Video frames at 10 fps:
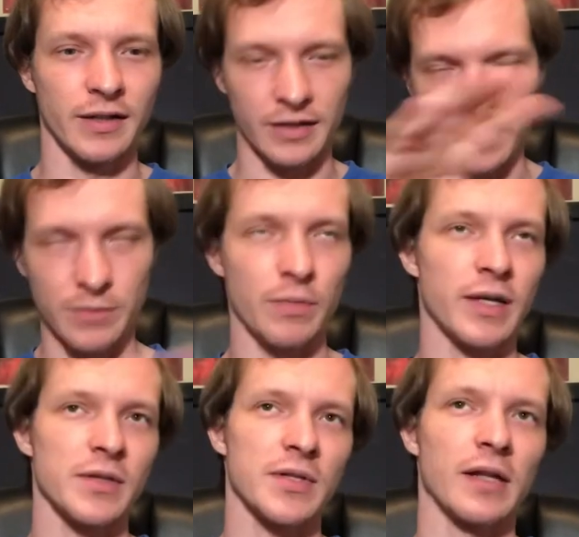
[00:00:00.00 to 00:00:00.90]
then he
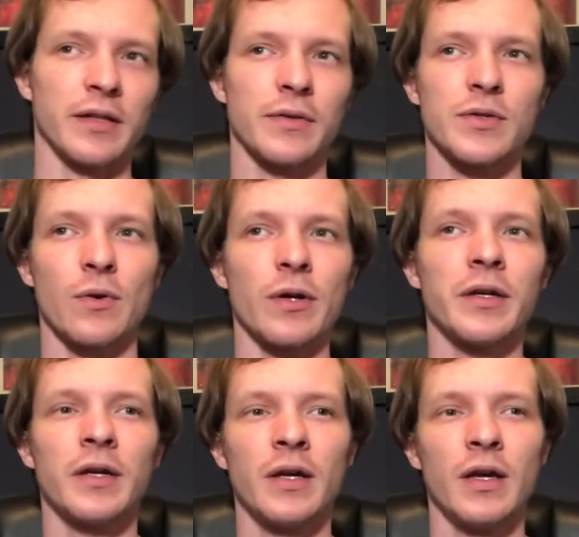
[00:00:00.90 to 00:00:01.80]
begins telling the story.
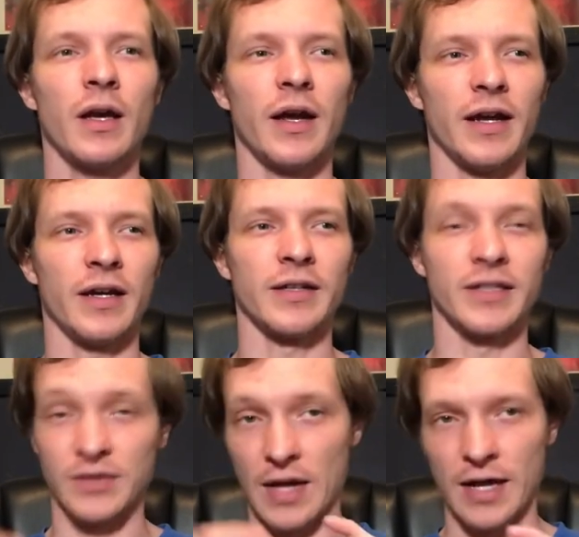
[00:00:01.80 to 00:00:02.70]
And
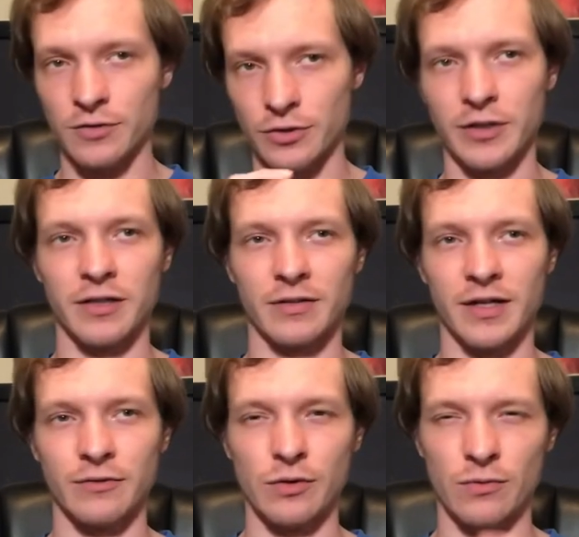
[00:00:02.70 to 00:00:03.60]
it's actually
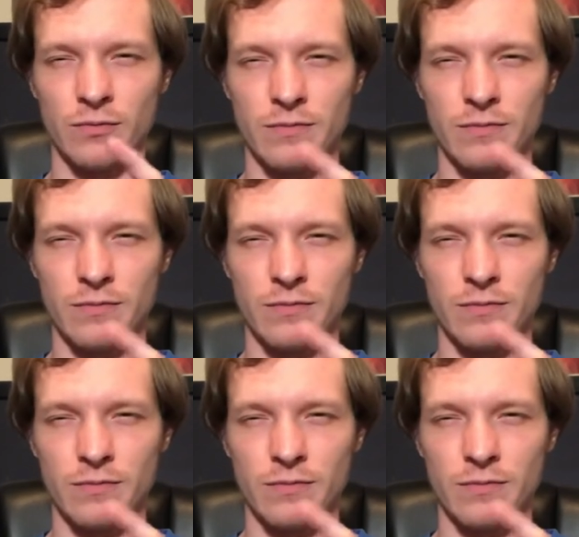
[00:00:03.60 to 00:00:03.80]
like you